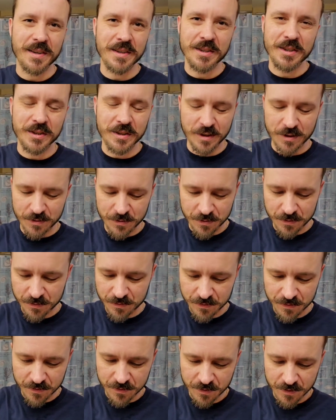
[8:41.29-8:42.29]
his stuff.
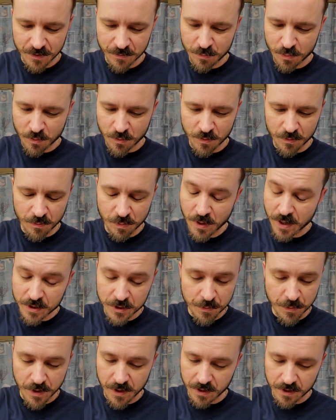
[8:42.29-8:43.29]
Brand
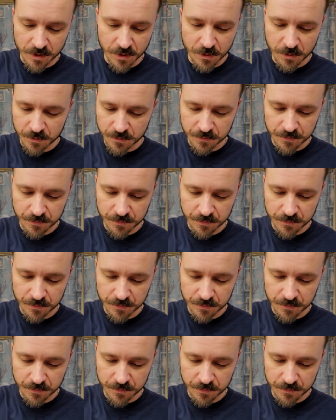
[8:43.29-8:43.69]
spanking new.